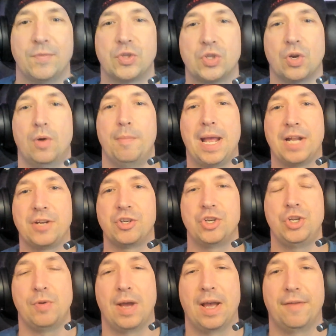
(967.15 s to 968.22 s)
So imagine
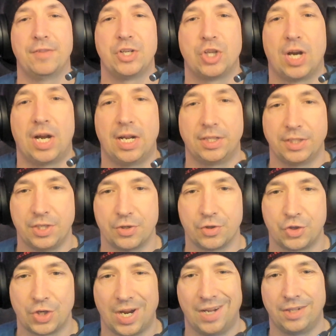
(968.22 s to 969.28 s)
you have a child and your
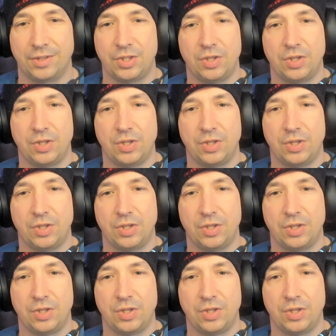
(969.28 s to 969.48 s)
child,